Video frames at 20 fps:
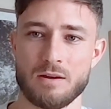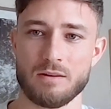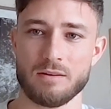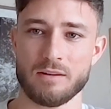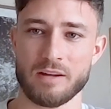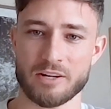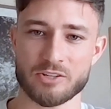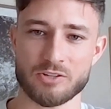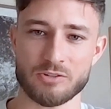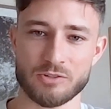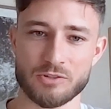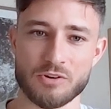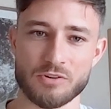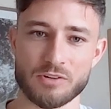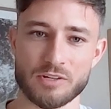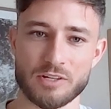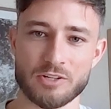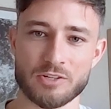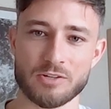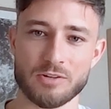national
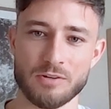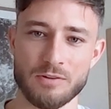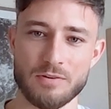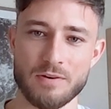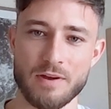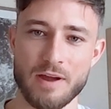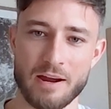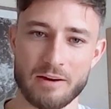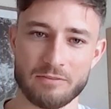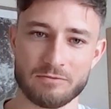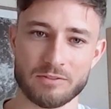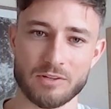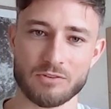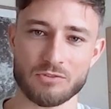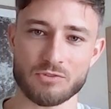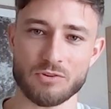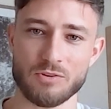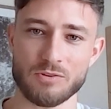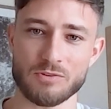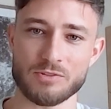security issue that you have to
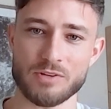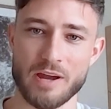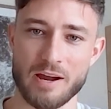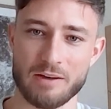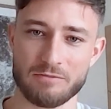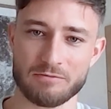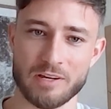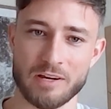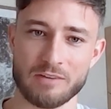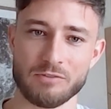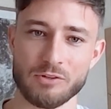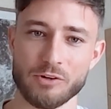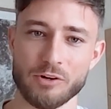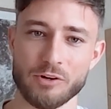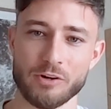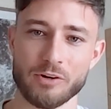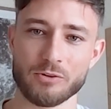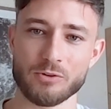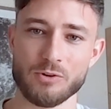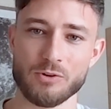control, you have to have
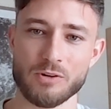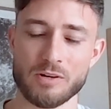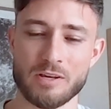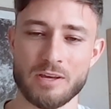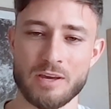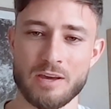your own, or